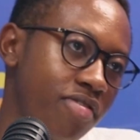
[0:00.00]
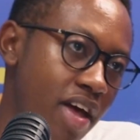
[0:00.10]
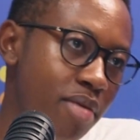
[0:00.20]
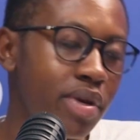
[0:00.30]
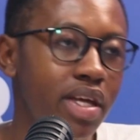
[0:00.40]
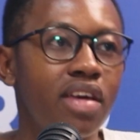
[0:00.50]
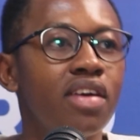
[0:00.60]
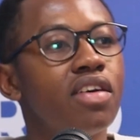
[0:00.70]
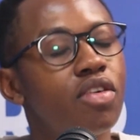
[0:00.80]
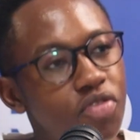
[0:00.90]
family,
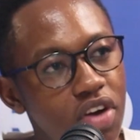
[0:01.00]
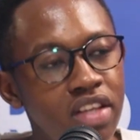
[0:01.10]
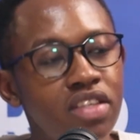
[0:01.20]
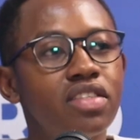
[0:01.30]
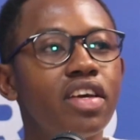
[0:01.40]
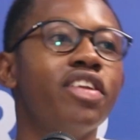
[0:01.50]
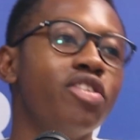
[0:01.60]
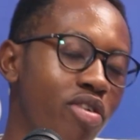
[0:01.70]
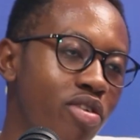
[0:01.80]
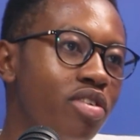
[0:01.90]
friends, and
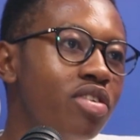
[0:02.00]
your